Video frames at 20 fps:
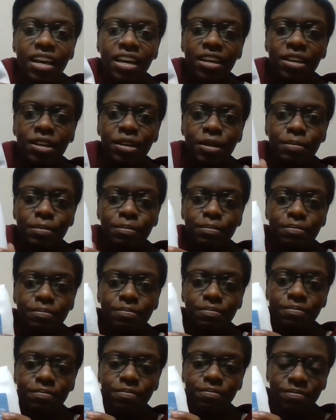
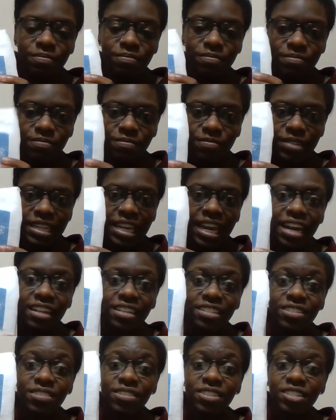Yeah,
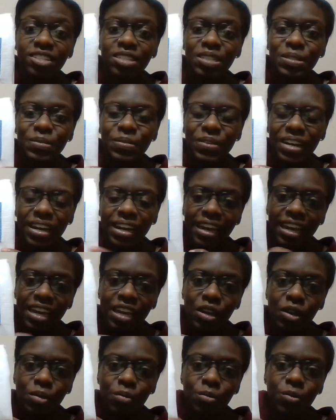so this is where I
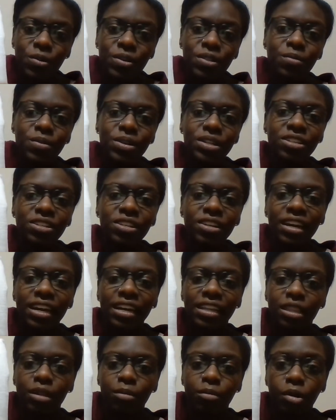am with winter
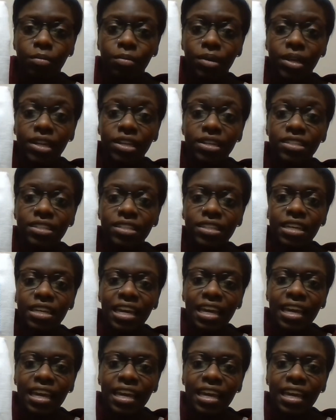at the moment.